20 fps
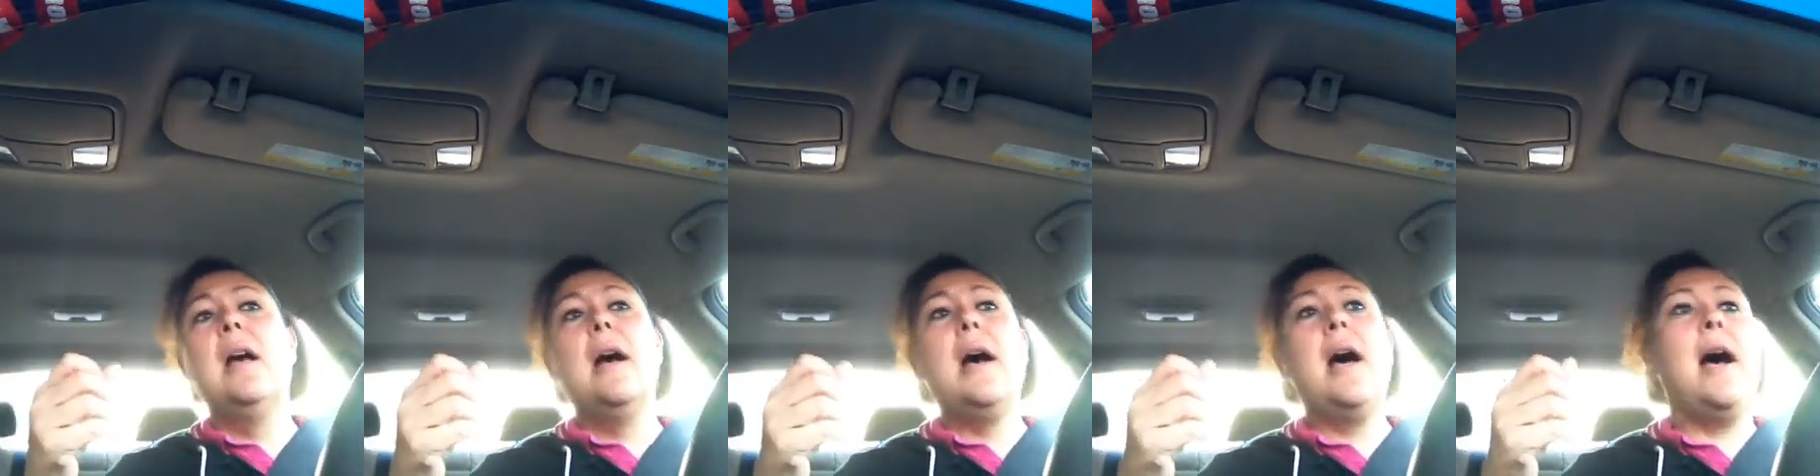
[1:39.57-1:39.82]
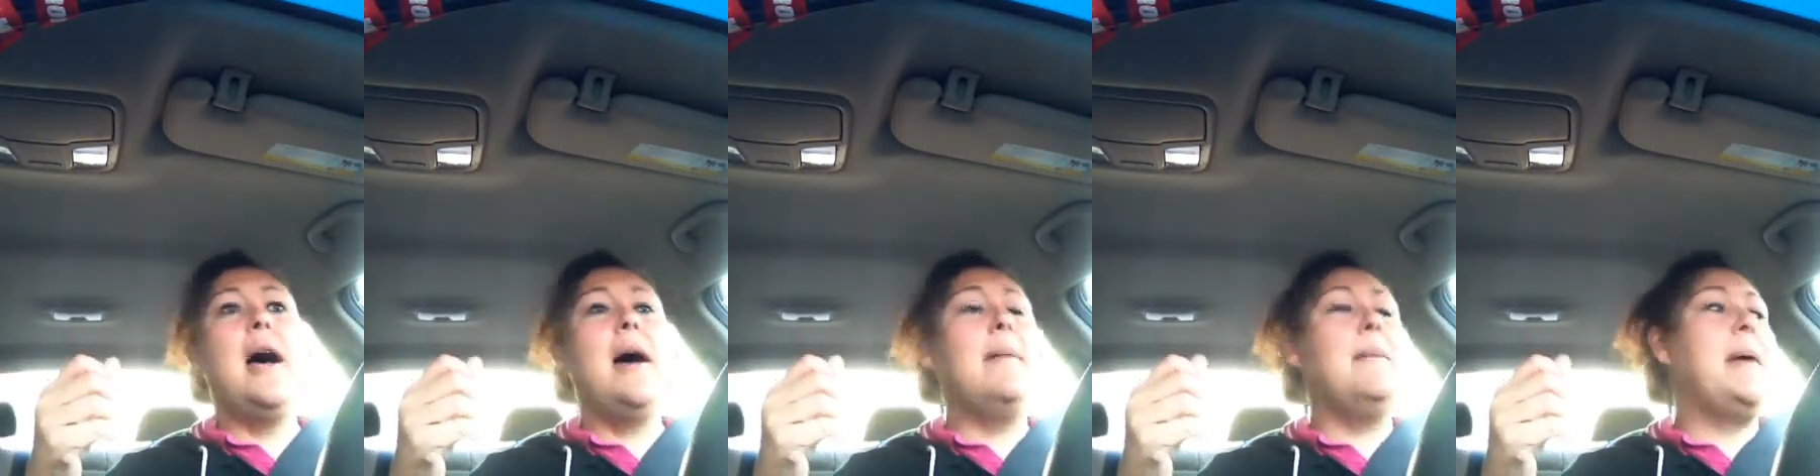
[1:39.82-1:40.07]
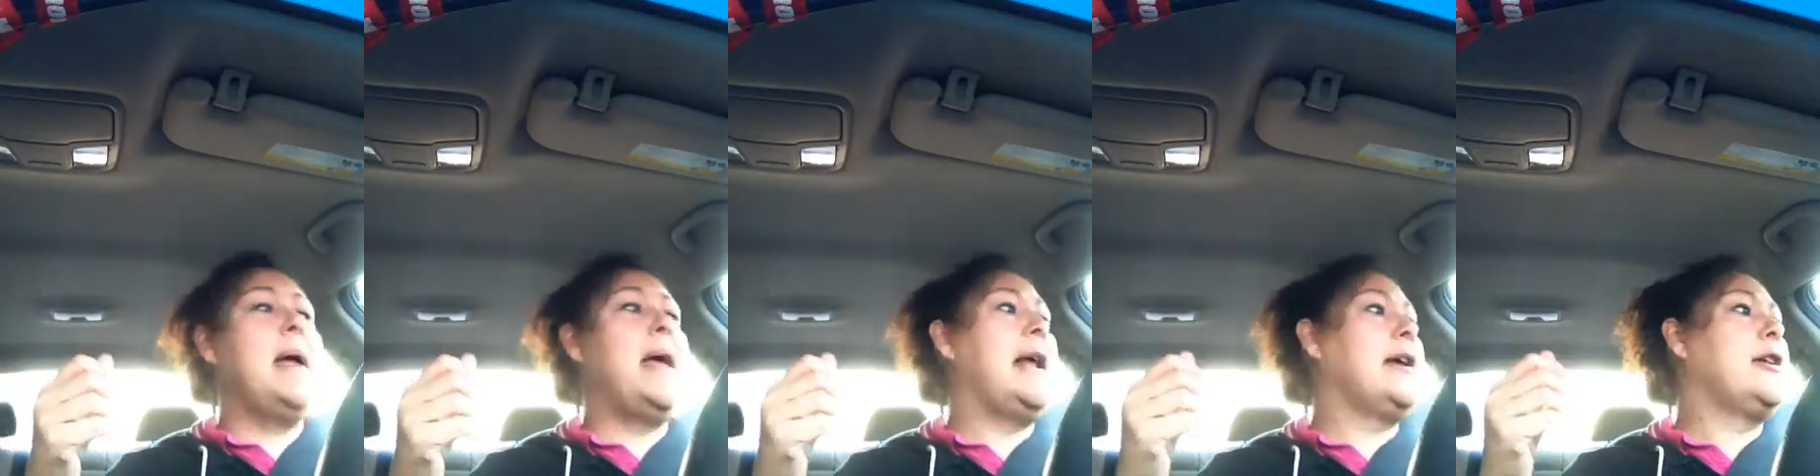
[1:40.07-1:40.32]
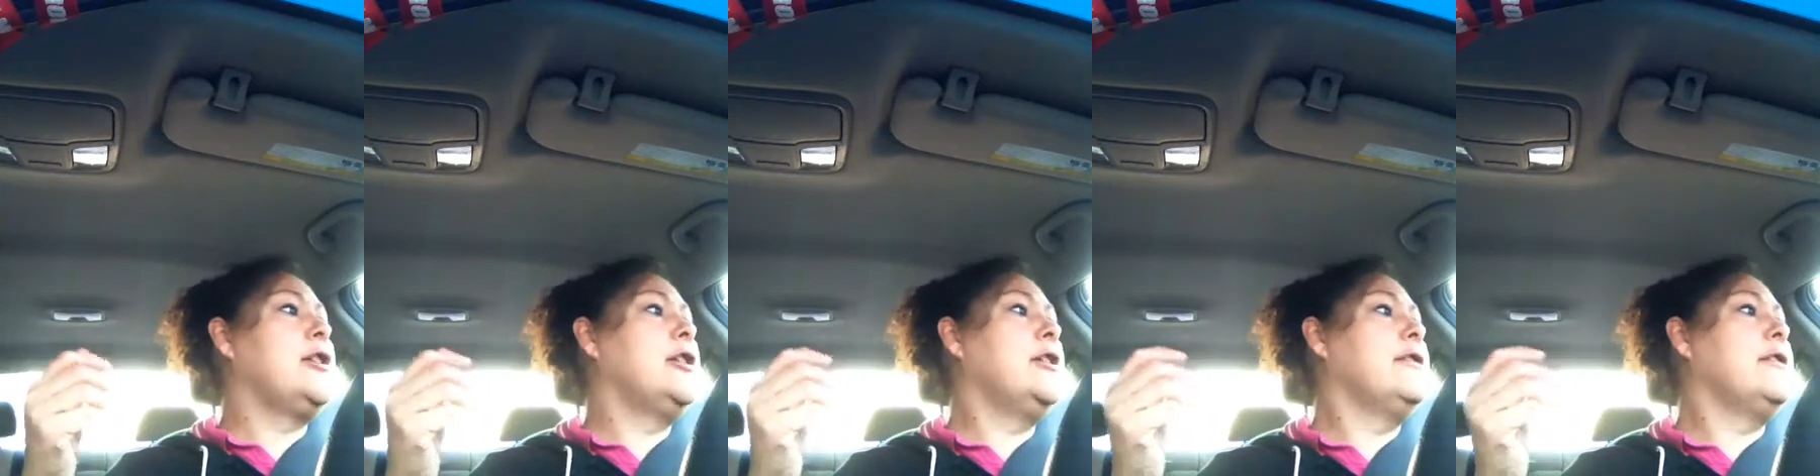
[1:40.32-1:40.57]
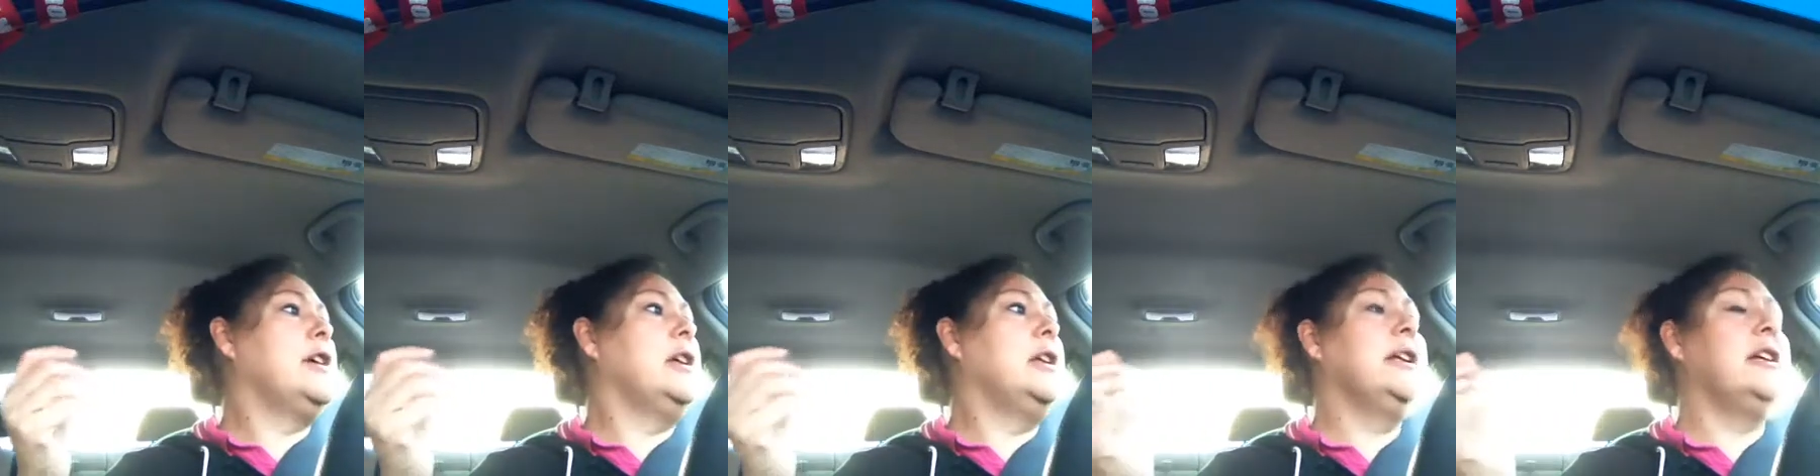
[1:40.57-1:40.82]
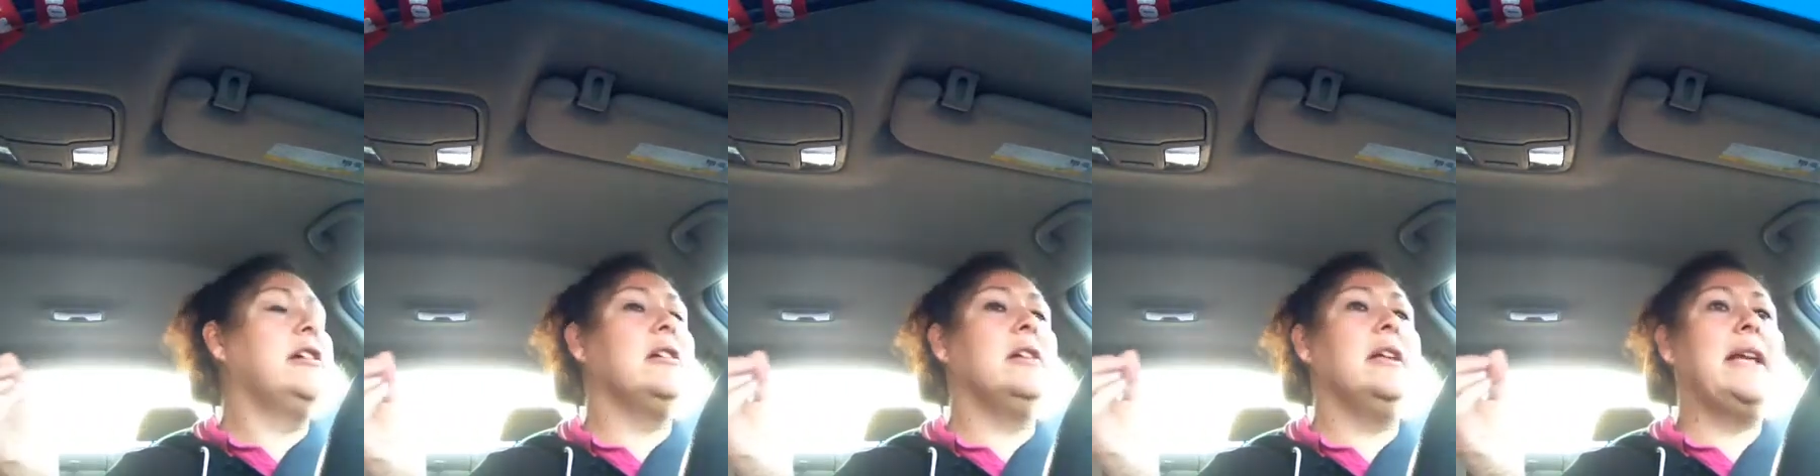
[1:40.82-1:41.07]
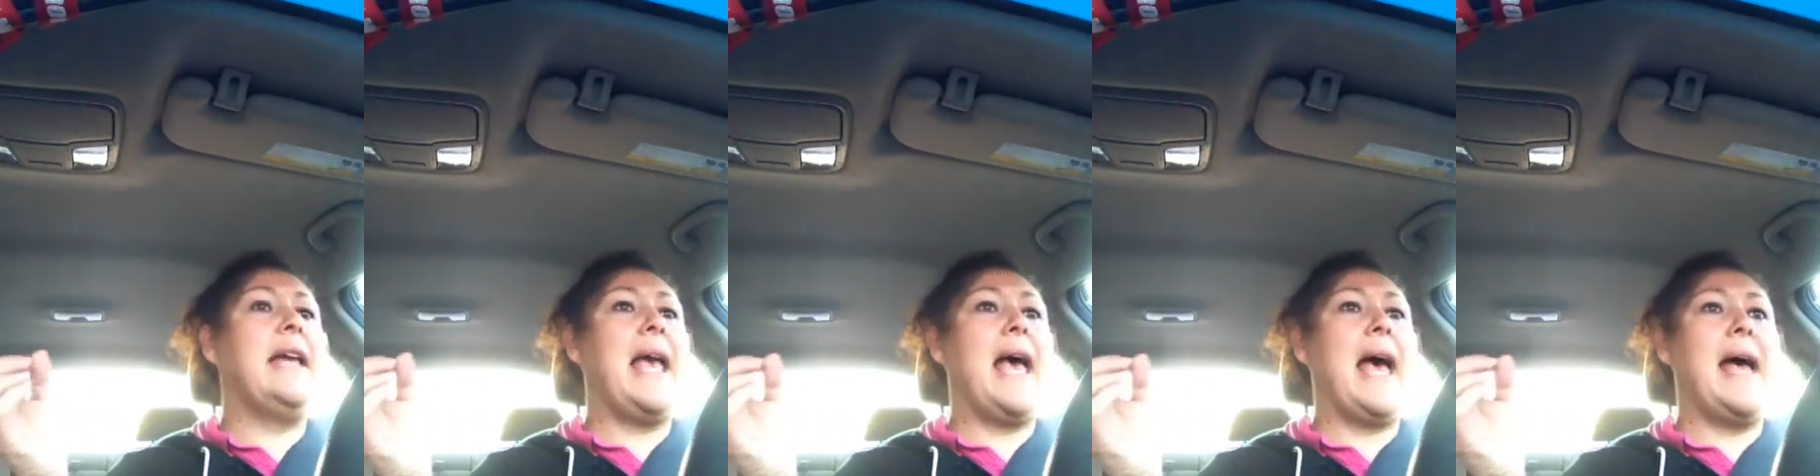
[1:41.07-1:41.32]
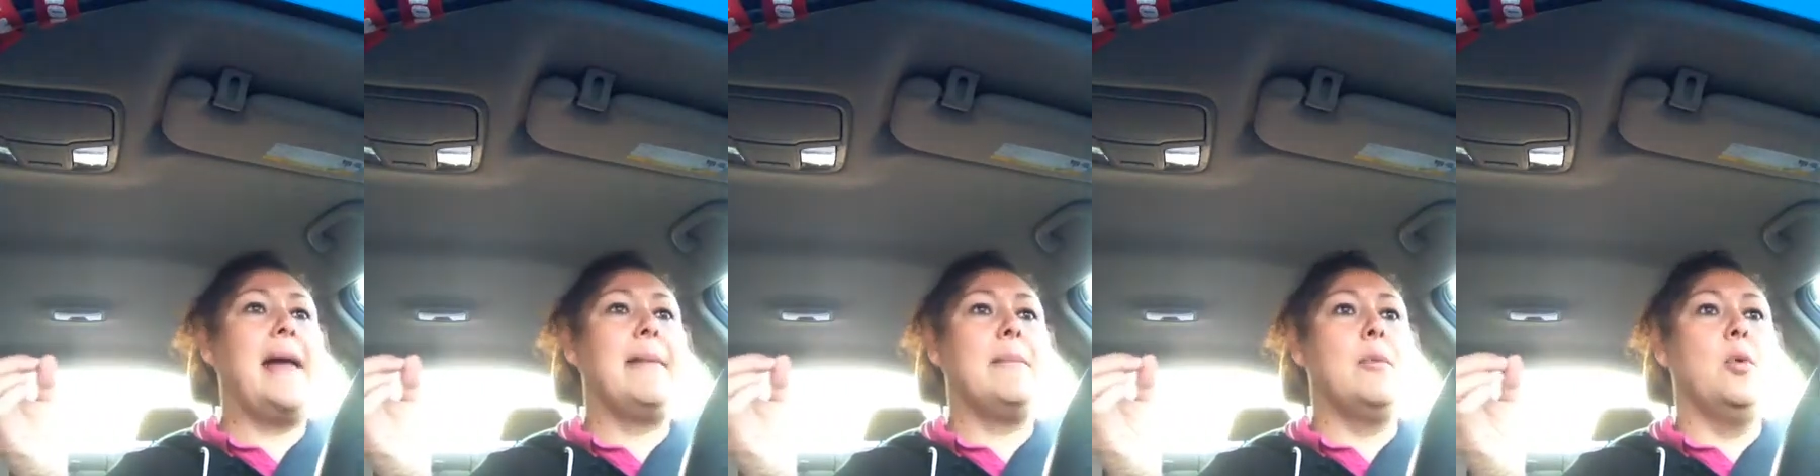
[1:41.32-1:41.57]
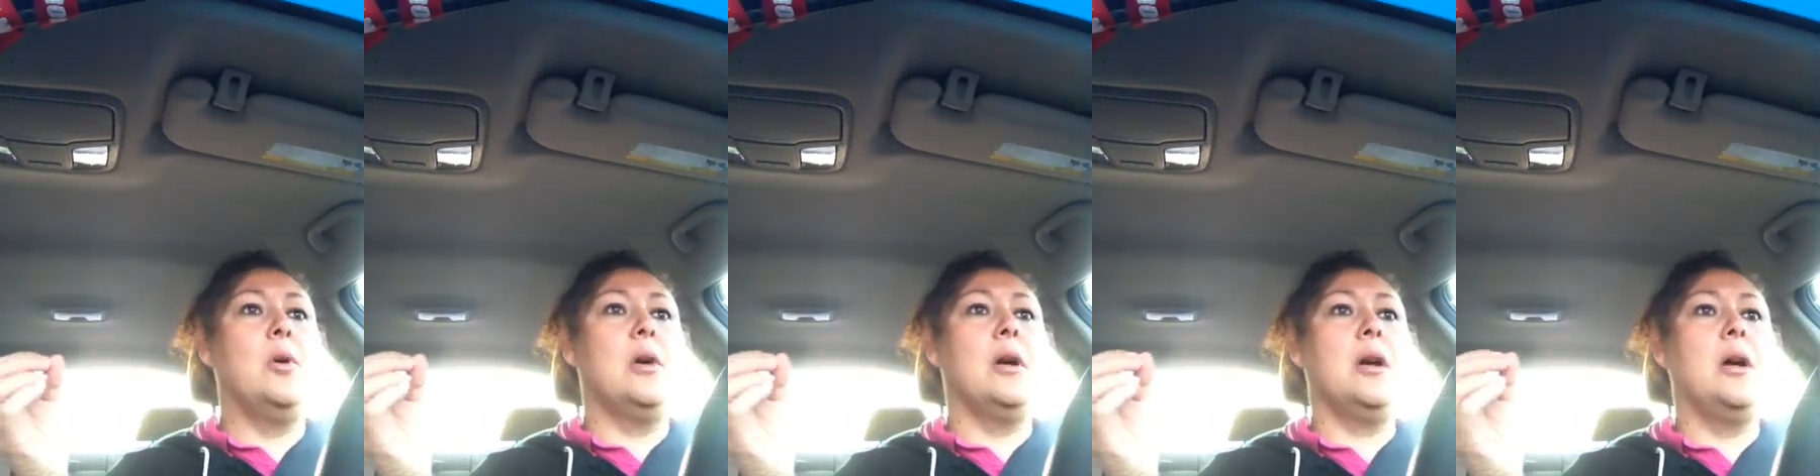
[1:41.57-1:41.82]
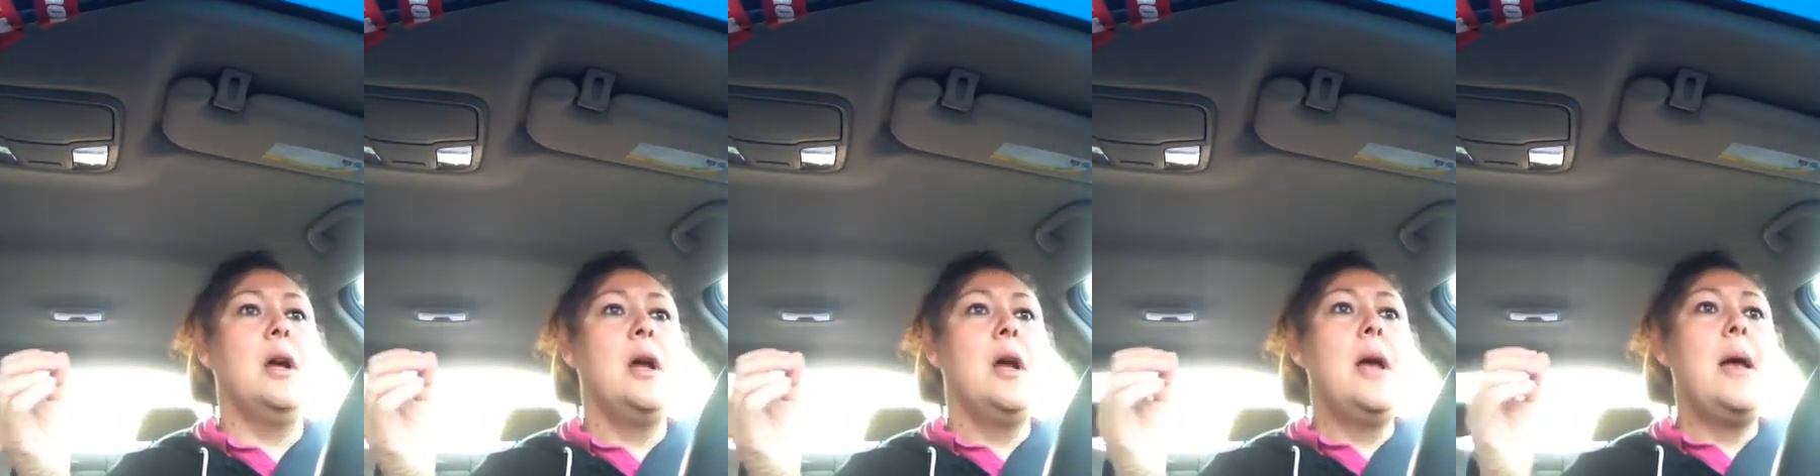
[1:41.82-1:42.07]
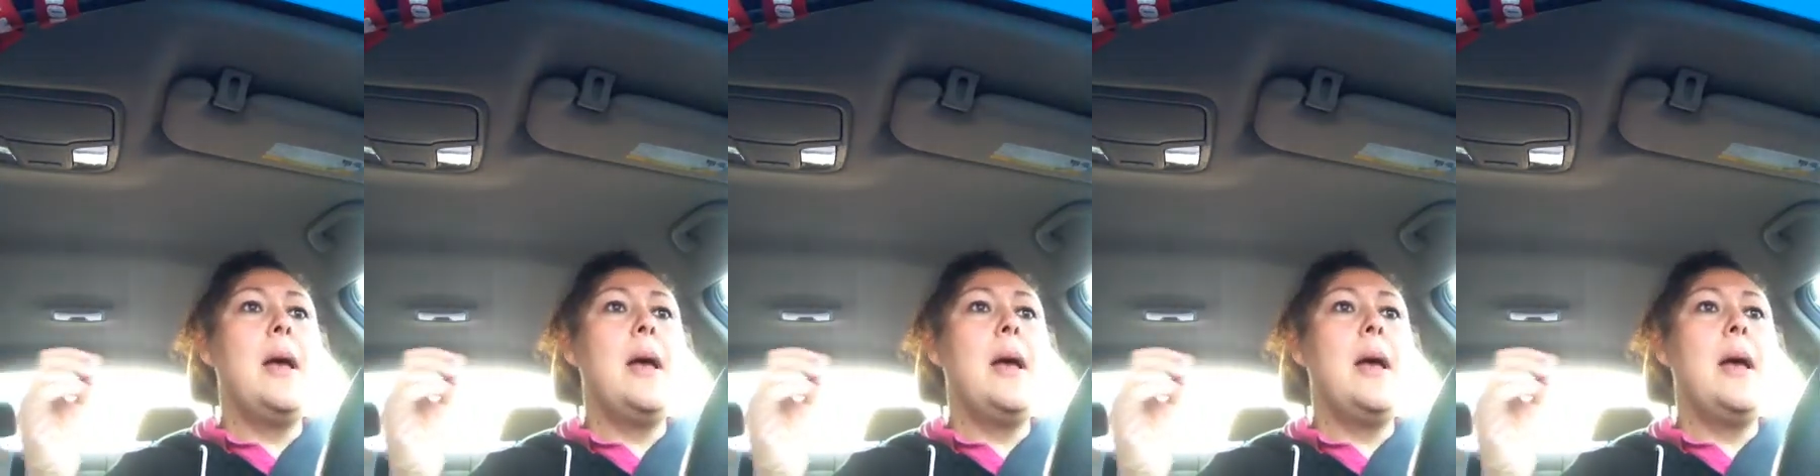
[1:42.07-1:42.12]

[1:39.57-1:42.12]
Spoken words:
And I could have clearly had more,